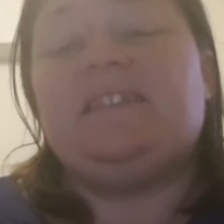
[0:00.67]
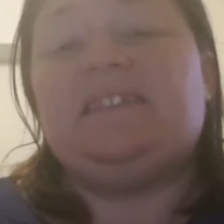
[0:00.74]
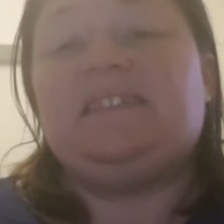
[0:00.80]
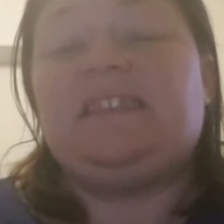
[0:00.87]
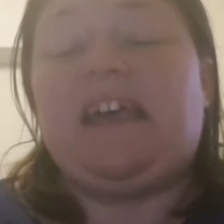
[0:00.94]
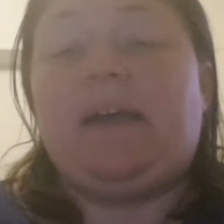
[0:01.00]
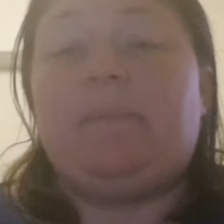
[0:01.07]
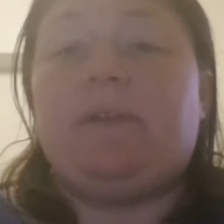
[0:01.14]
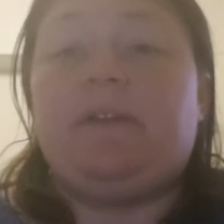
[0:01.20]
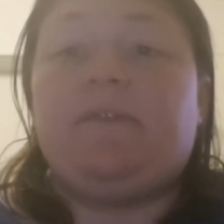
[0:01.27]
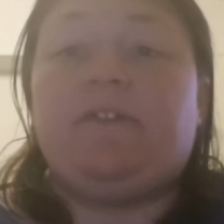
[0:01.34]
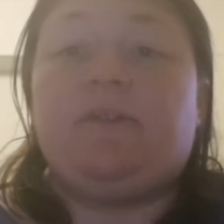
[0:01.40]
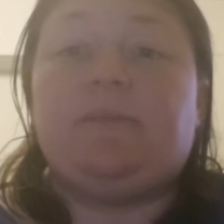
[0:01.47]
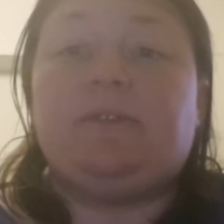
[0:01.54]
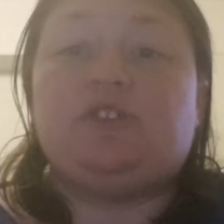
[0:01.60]
this is Abby
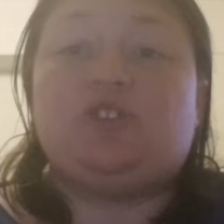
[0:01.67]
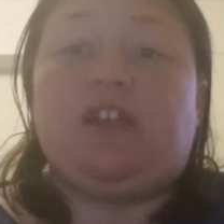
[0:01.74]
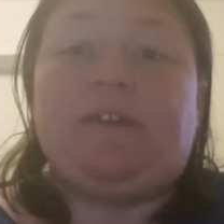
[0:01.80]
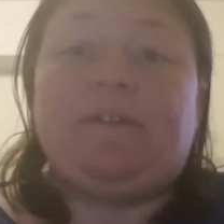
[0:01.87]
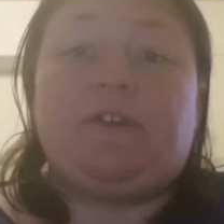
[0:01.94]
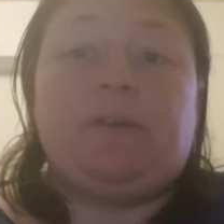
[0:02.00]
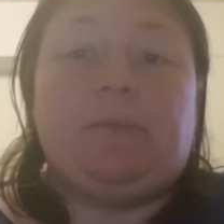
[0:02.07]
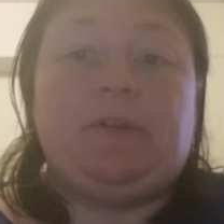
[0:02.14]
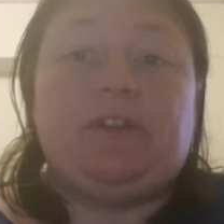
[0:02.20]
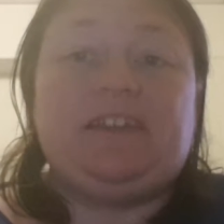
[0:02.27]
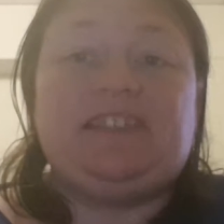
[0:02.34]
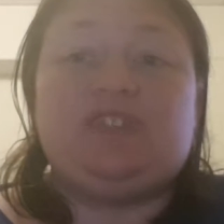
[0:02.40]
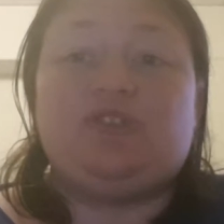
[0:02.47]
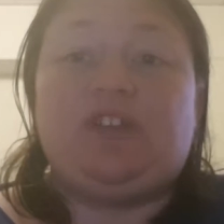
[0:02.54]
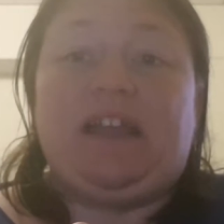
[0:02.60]
from Witchcraft Criminal
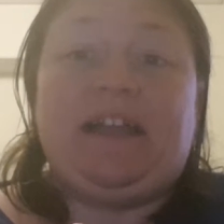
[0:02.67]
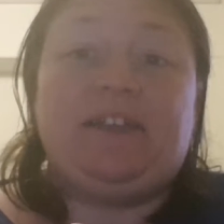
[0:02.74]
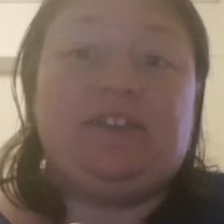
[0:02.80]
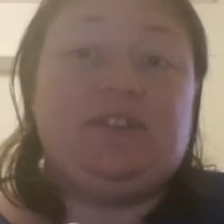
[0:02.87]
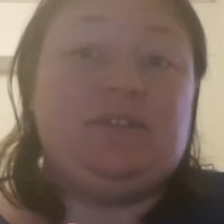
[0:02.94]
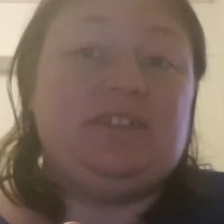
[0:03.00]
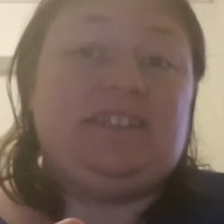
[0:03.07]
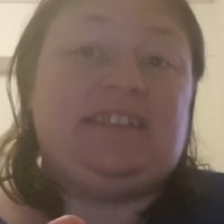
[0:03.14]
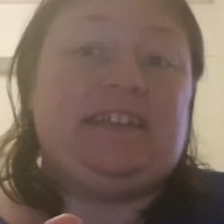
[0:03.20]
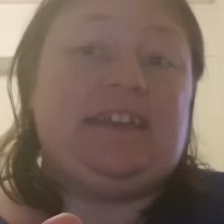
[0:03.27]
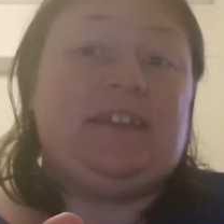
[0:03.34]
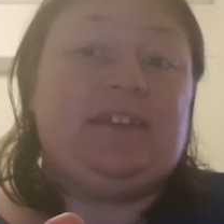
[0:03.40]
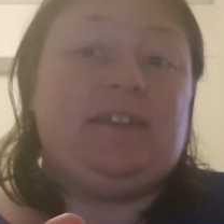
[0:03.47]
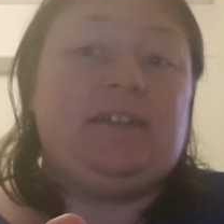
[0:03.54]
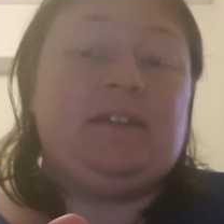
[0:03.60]
History. How are you doing
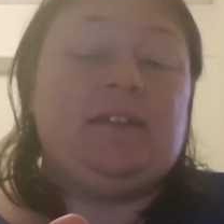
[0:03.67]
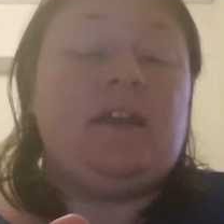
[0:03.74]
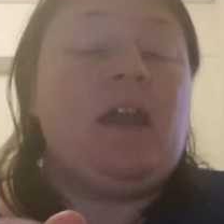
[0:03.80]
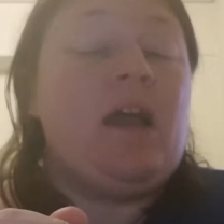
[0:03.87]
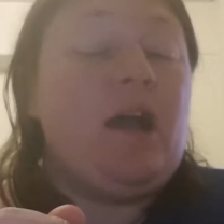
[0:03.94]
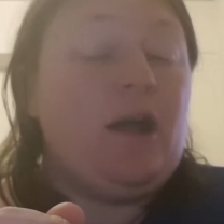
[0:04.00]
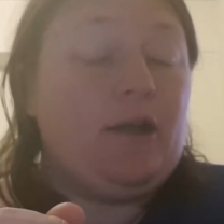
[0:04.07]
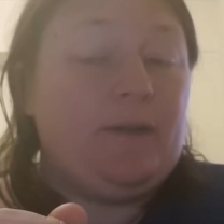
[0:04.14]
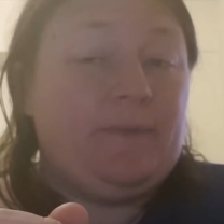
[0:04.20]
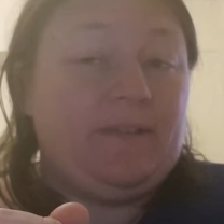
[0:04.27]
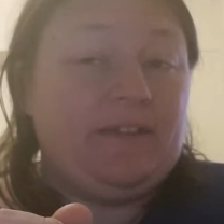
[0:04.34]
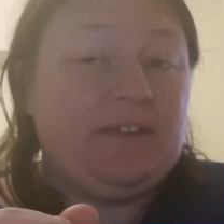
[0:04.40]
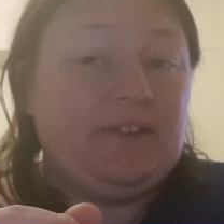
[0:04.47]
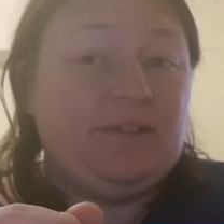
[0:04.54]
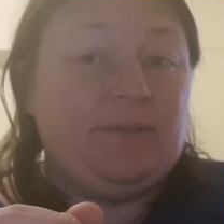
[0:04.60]
today?
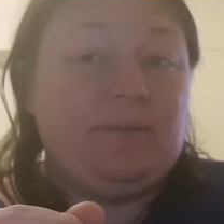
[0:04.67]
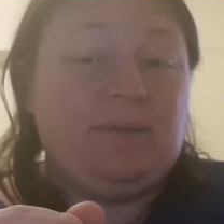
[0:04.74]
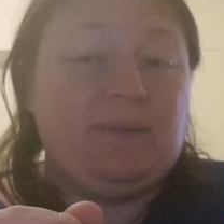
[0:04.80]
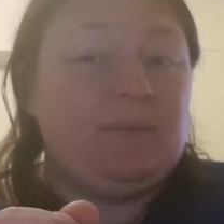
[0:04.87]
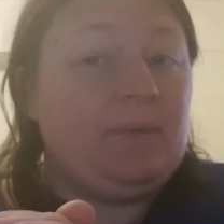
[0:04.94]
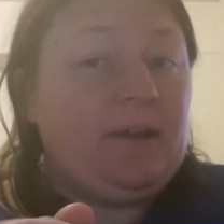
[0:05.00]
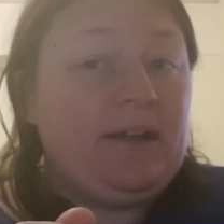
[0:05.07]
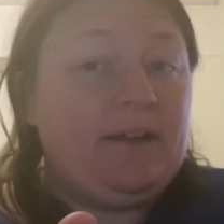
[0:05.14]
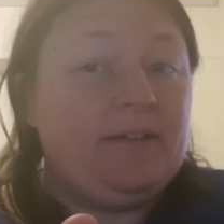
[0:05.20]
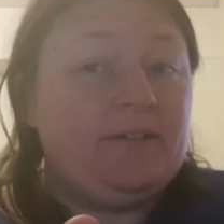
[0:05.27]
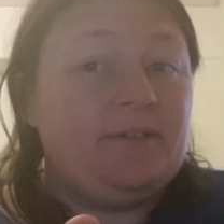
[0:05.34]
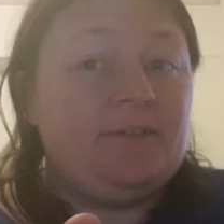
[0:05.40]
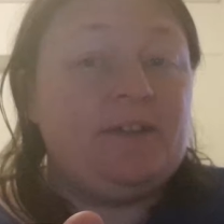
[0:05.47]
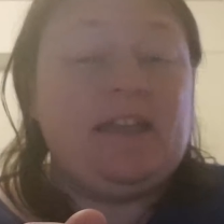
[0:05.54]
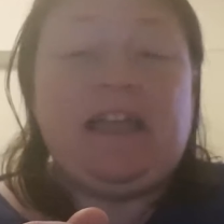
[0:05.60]
Hopefully you're doing
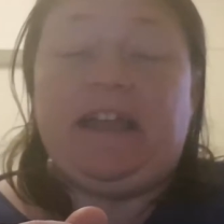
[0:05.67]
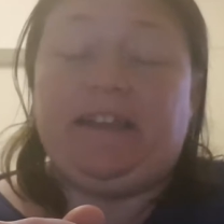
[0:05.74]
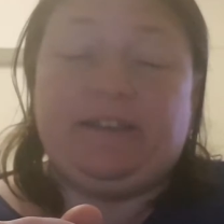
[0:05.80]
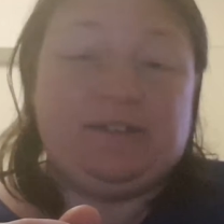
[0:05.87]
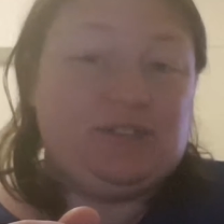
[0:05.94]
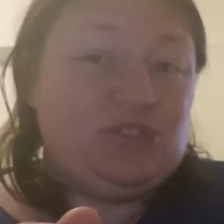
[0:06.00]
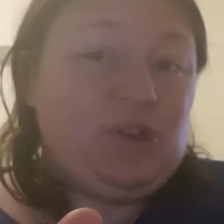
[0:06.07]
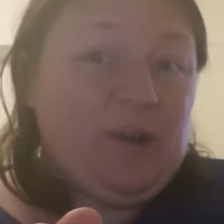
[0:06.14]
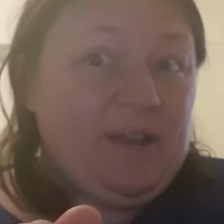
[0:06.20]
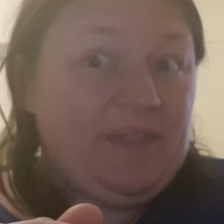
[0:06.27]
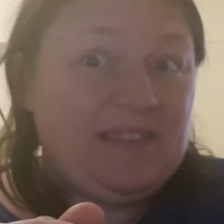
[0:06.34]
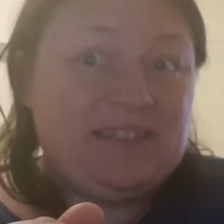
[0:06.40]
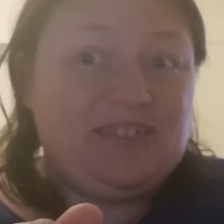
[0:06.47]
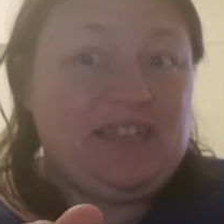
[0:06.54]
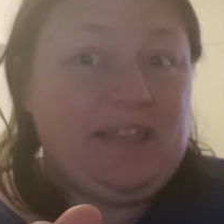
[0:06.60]
well and you're enjoying
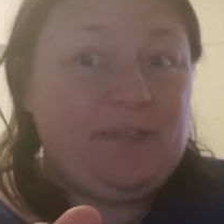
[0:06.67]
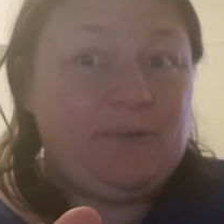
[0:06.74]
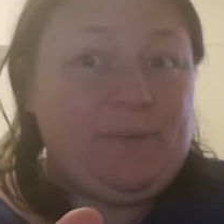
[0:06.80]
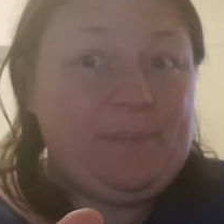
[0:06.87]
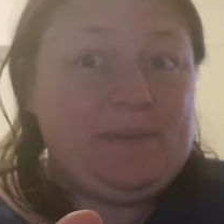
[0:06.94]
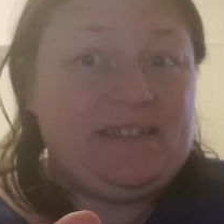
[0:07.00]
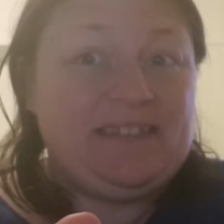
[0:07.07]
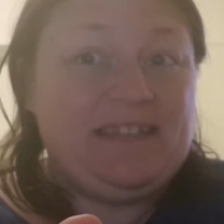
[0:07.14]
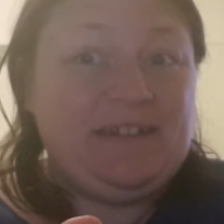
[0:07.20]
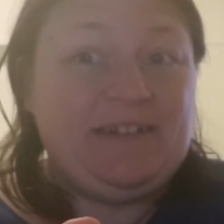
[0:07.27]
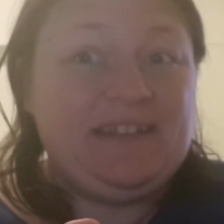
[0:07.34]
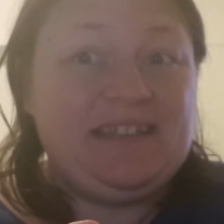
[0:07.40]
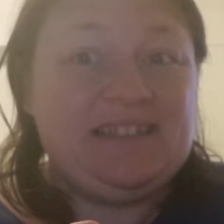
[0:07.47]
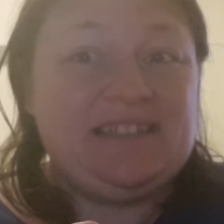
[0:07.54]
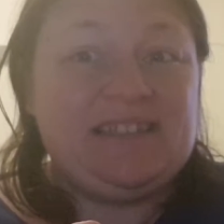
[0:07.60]
this Jack the Ripper
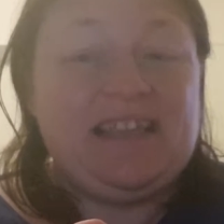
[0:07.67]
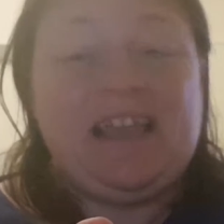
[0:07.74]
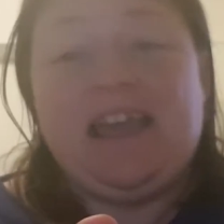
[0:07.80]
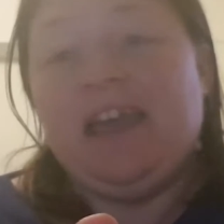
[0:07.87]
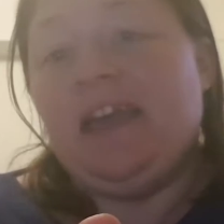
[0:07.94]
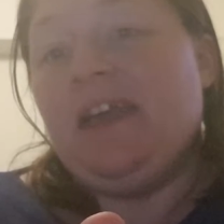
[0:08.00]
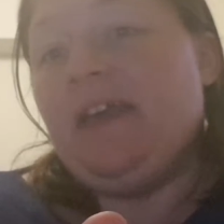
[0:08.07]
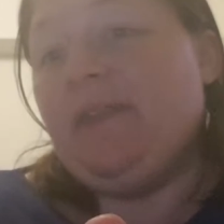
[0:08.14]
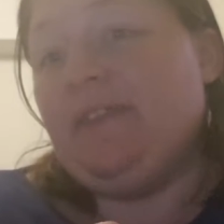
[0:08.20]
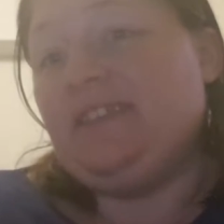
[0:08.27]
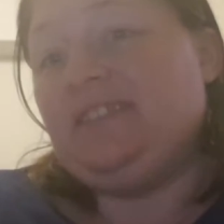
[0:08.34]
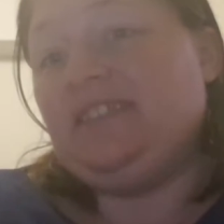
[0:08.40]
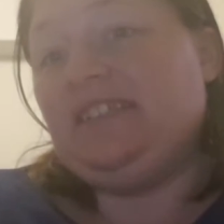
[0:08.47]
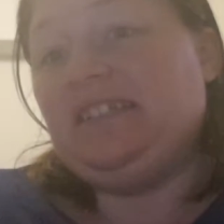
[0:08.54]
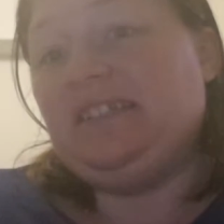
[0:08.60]
series.
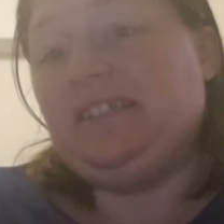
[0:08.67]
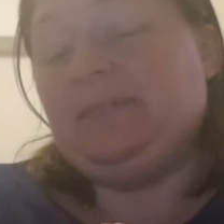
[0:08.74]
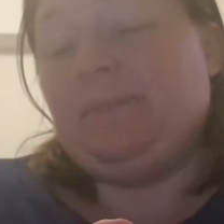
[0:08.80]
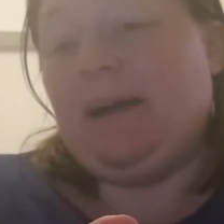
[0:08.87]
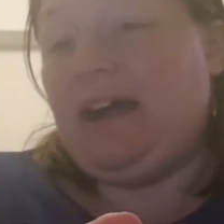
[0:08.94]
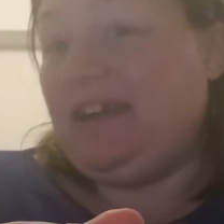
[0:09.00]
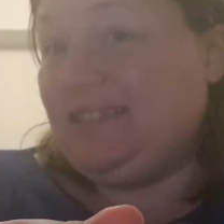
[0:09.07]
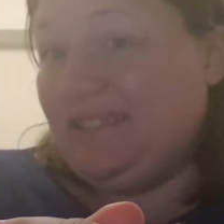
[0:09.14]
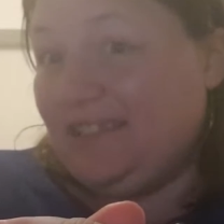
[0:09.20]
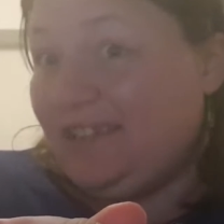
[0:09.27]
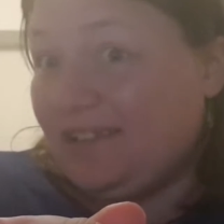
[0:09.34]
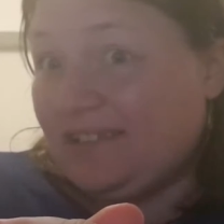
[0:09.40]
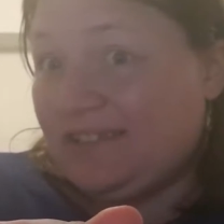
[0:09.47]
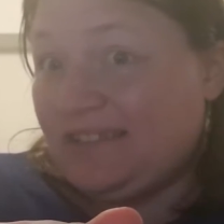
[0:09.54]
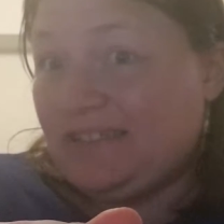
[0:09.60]
This is part
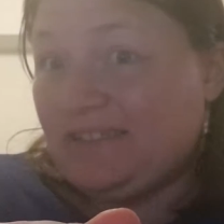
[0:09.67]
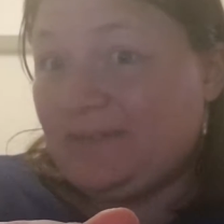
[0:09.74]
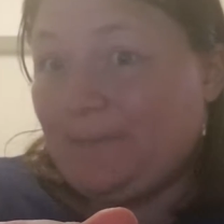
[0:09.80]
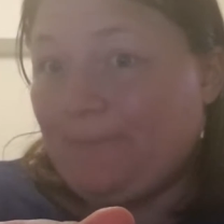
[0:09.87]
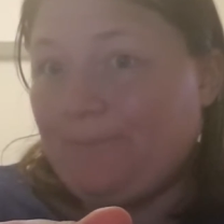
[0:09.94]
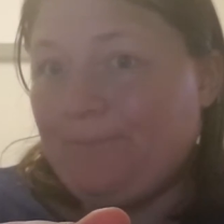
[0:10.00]
6.